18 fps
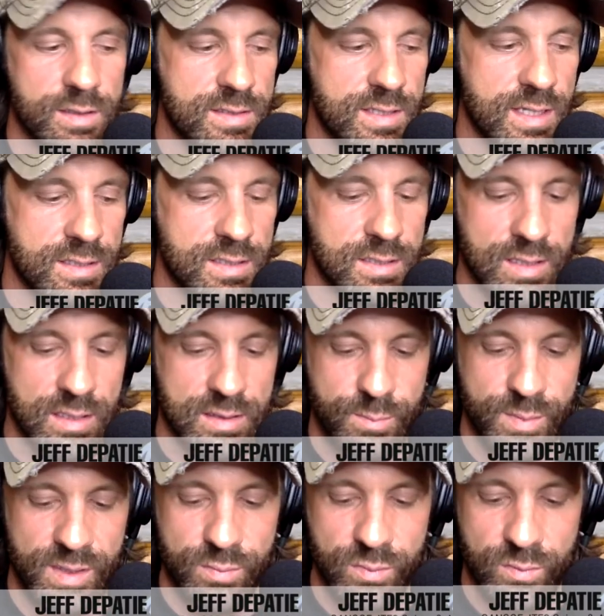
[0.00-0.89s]
because that's
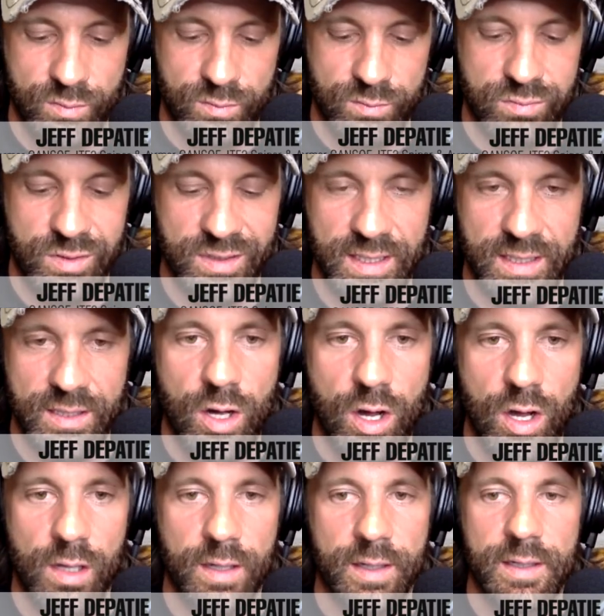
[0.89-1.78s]
people what they
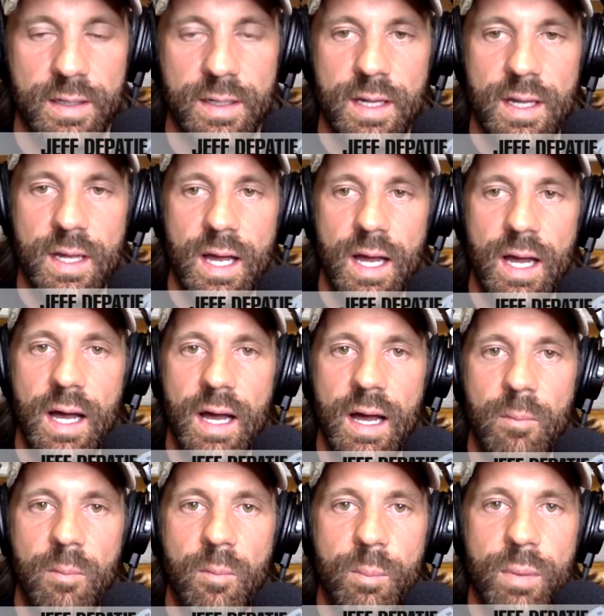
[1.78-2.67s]
call it.
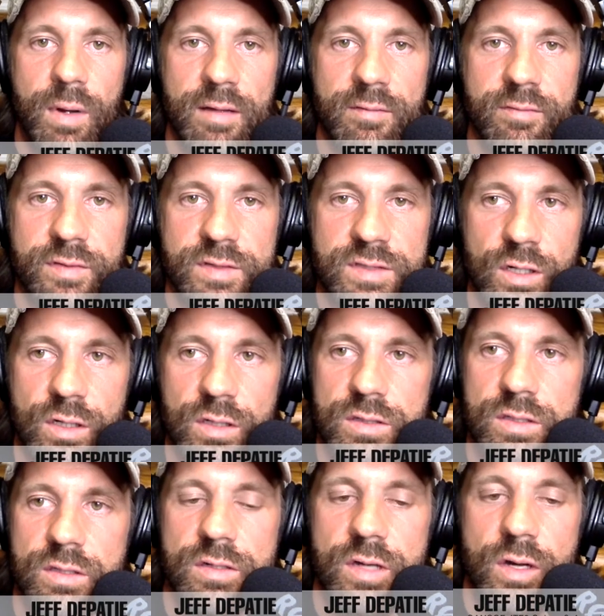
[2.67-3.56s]
But I've
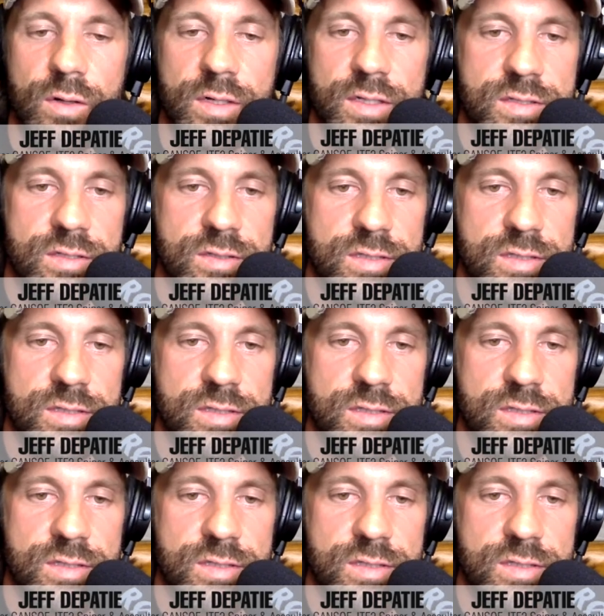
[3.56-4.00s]
started to notice